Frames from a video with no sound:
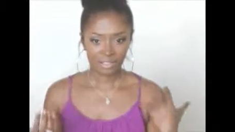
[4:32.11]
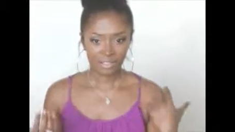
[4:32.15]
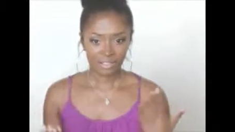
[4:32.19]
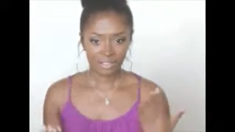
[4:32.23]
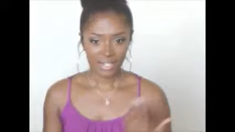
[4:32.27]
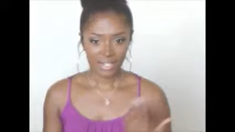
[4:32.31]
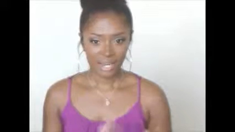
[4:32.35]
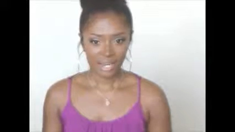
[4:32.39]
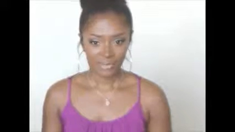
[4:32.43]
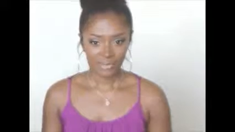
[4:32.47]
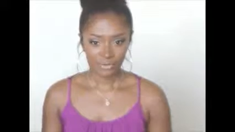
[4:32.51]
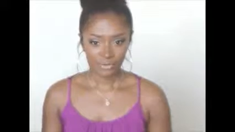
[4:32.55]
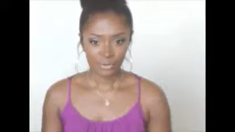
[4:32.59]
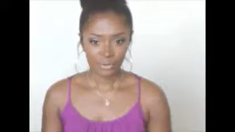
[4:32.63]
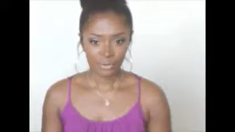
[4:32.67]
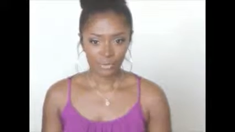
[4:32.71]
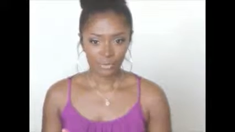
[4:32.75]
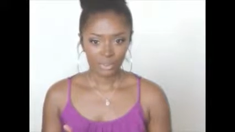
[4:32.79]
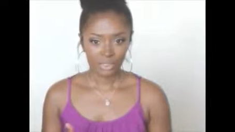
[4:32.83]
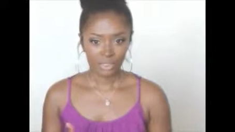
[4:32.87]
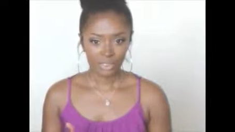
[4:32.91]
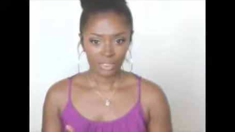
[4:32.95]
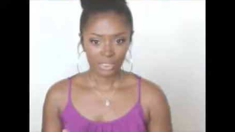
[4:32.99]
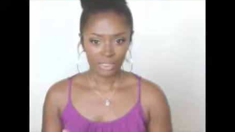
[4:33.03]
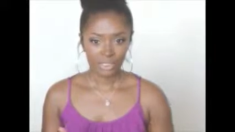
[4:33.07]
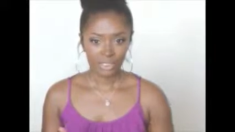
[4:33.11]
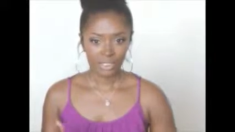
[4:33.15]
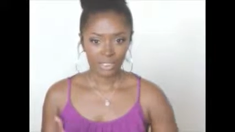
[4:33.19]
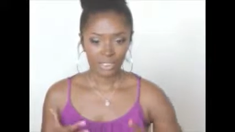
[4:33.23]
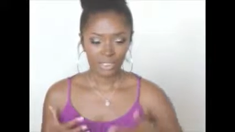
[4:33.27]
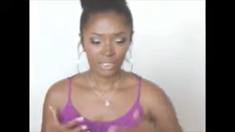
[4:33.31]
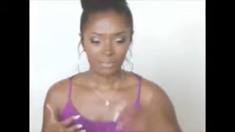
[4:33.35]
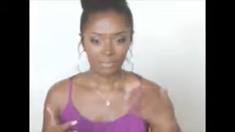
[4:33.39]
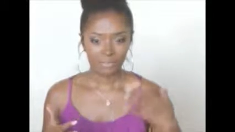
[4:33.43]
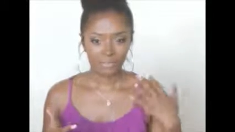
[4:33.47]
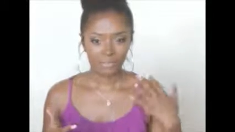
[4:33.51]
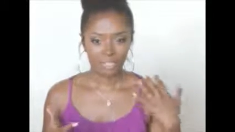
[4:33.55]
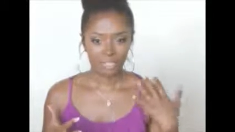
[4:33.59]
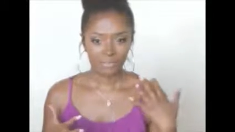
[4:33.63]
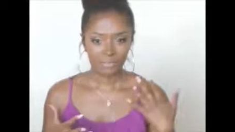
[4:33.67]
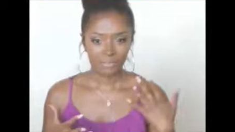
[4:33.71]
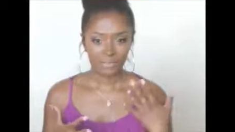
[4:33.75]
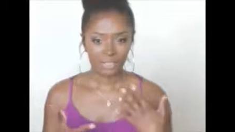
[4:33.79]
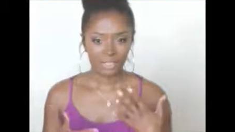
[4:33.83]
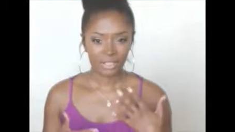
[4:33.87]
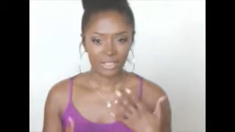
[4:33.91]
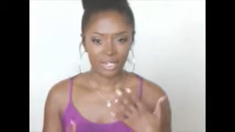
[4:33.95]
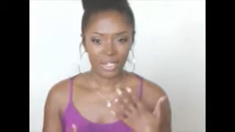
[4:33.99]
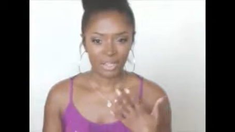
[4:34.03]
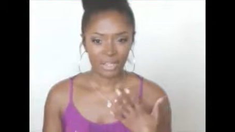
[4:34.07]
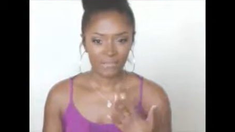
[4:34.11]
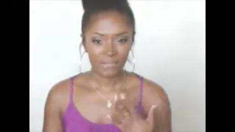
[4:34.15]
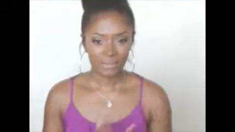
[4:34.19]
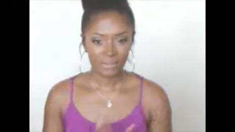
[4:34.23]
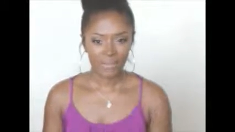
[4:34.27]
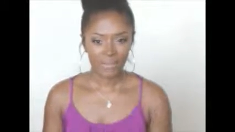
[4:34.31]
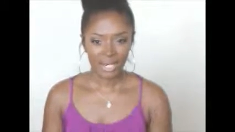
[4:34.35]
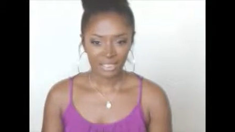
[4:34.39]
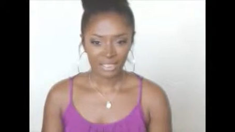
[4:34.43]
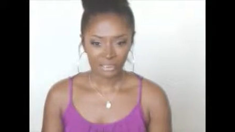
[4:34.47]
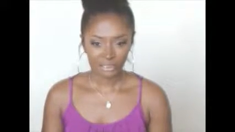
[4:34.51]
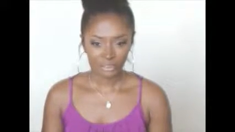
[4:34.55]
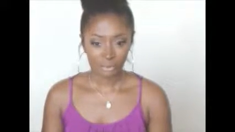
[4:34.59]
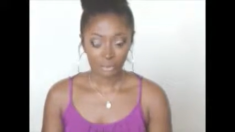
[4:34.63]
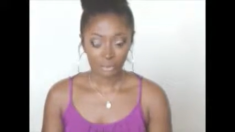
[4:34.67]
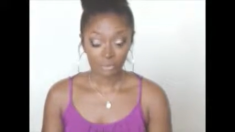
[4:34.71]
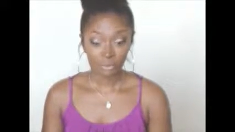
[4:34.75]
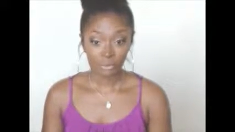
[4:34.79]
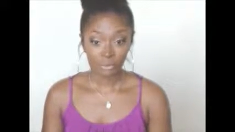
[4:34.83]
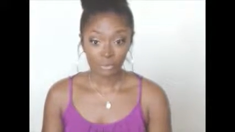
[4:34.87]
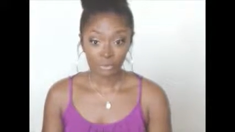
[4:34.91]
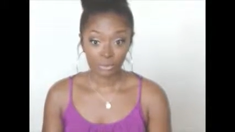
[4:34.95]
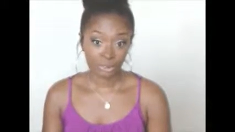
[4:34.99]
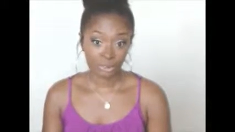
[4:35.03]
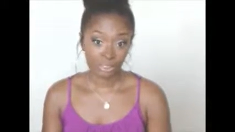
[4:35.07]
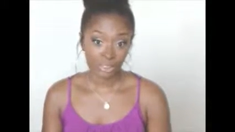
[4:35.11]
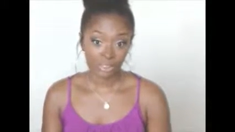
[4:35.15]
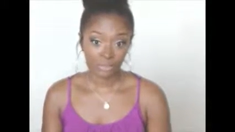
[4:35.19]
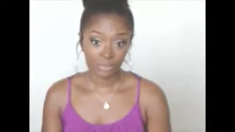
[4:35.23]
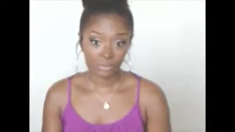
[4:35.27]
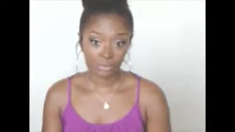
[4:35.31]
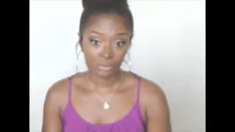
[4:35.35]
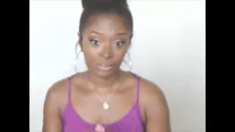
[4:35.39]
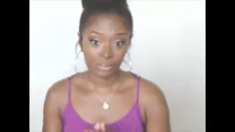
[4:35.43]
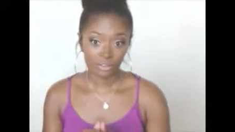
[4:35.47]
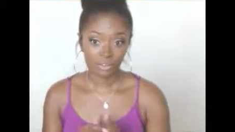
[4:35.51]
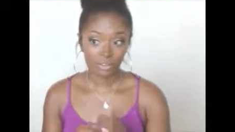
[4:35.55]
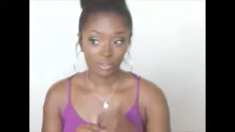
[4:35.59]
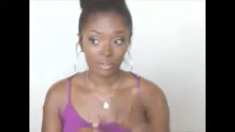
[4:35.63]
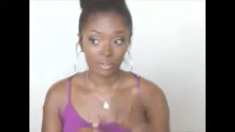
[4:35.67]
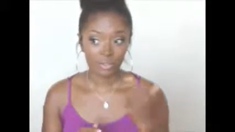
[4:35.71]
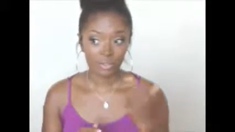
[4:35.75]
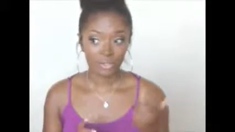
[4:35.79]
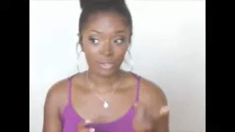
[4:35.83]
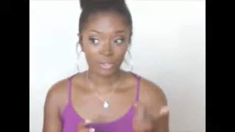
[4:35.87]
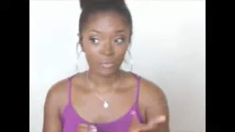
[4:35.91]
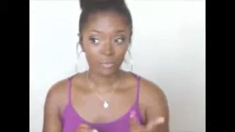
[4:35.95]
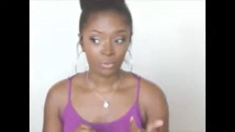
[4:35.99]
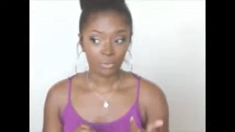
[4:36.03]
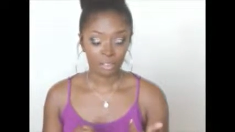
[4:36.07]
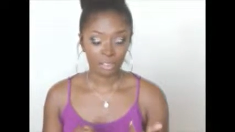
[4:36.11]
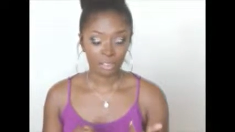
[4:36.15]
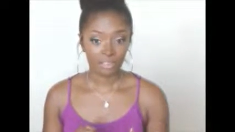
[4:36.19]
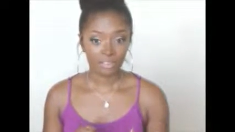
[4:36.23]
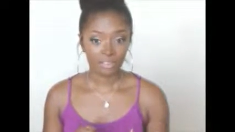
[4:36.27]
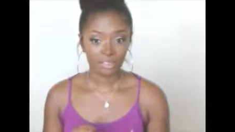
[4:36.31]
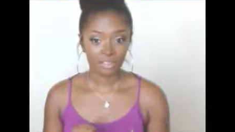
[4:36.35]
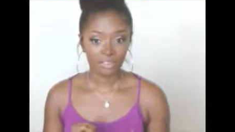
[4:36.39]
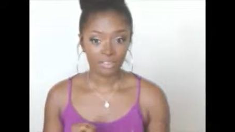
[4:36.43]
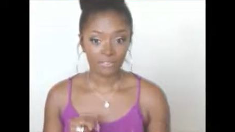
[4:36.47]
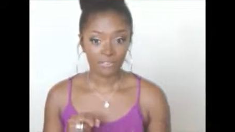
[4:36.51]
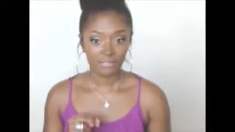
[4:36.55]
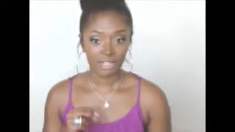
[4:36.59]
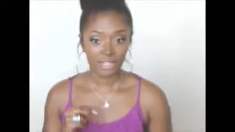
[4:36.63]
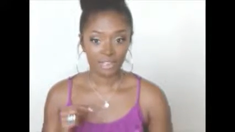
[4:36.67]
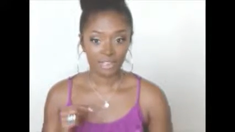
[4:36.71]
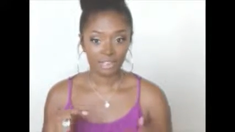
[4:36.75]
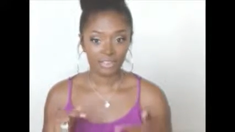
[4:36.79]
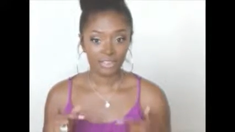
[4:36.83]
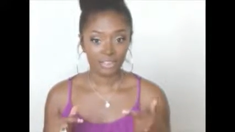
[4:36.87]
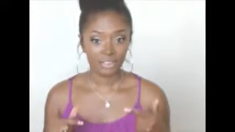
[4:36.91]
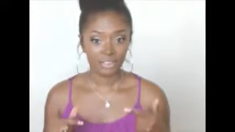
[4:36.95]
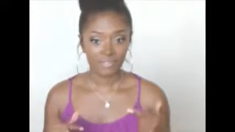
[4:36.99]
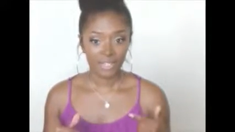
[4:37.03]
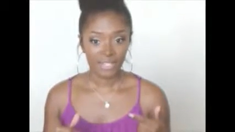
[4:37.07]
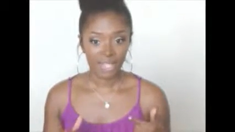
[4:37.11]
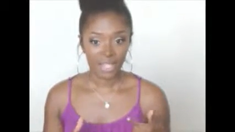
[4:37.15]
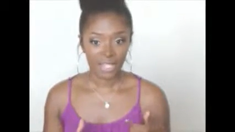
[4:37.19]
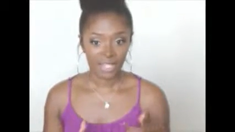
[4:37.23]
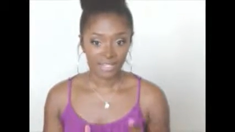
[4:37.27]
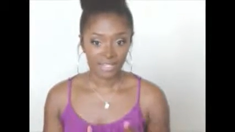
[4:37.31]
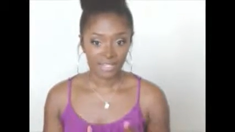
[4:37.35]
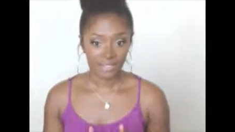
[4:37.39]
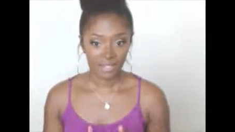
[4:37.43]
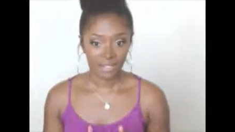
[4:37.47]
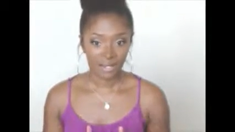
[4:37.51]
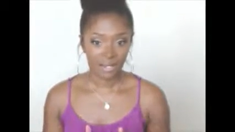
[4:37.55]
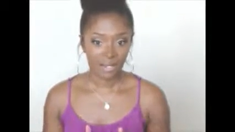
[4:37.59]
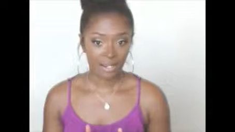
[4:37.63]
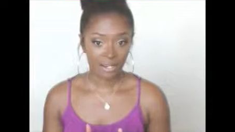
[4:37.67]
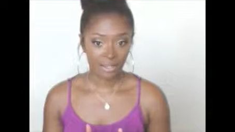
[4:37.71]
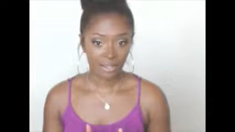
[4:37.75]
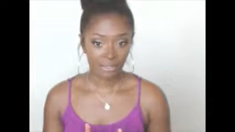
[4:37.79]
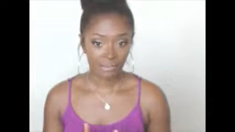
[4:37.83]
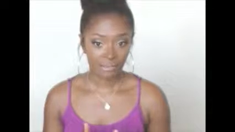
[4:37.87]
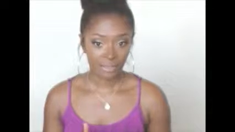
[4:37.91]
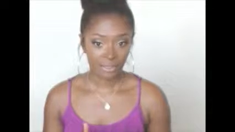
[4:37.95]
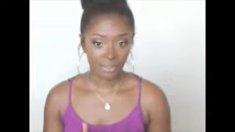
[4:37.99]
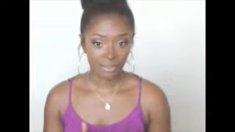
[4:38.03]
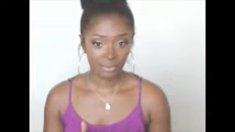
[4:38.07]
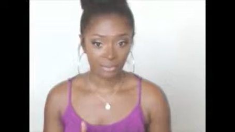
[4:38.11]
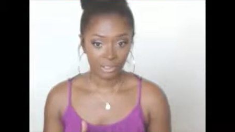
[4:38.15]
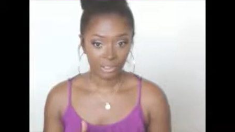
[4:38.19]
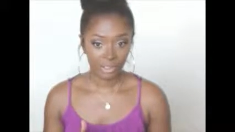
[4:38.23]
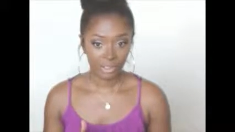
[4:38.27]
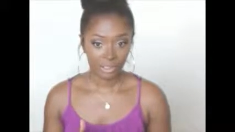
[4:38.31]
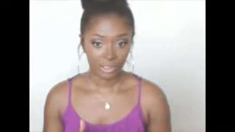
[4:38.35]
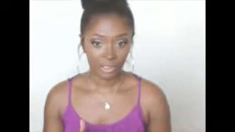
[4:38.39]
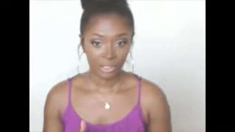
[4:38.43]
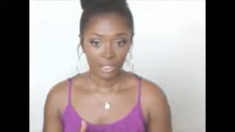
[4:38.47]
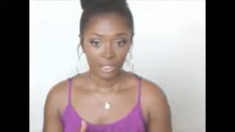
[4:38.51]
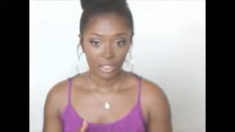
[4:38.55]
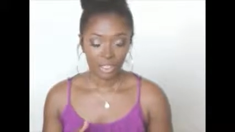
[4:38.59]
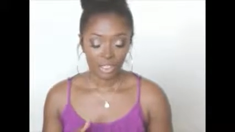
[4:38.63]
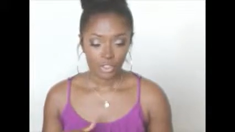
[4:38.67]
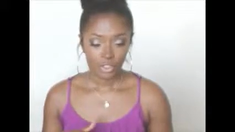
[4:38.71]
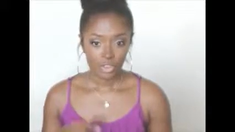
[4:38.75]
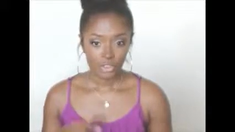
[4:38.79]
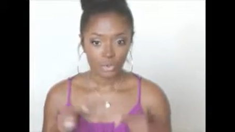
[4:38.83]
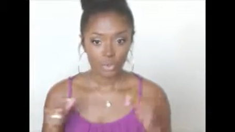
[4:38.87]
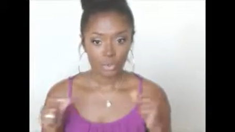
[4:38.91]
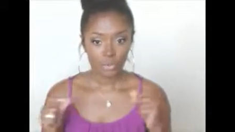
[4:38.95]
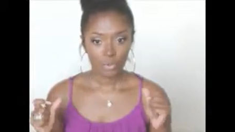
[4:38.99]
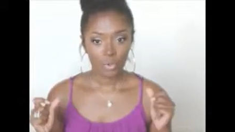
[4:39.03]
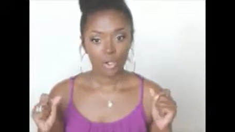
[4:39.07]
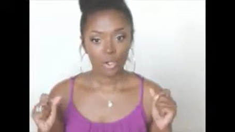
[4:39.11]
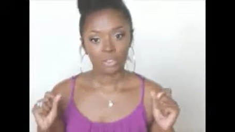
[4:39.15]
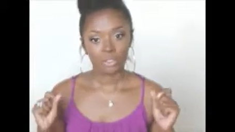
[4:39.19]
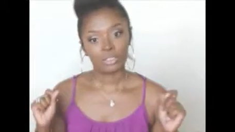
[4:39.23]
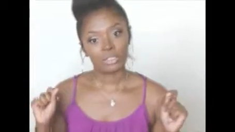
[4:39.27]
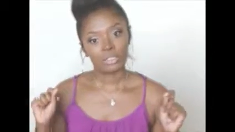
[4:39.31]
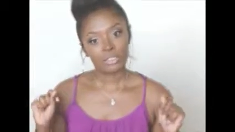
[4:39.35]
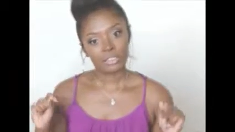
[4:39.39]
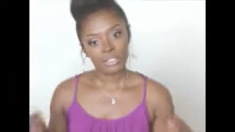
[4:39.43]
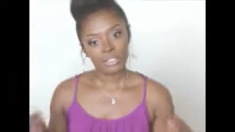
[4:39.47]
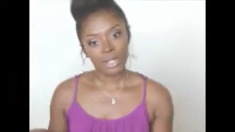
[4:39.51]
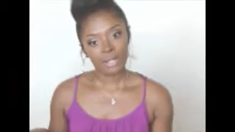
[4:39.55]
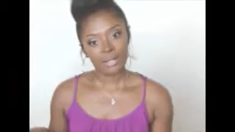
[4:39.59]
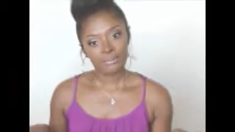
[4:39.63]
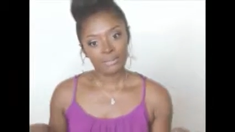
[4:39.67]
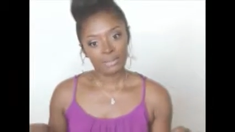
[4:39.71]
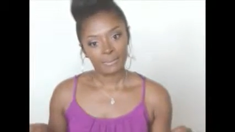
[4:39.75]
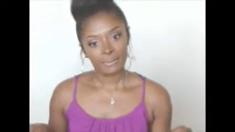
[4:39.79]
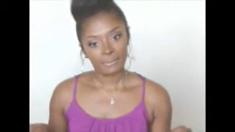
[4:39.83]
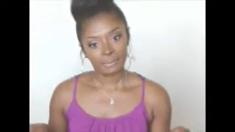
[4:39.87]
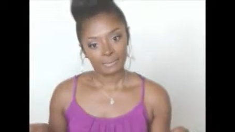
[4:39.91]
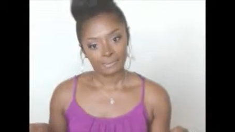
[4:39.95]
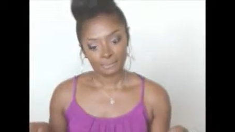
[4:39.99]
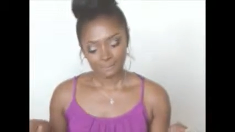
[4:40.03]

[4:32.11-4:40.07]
tax-free weekend and find out when they're having back-to-school sales and you may want to take advantage of that time period to do all of your shopping.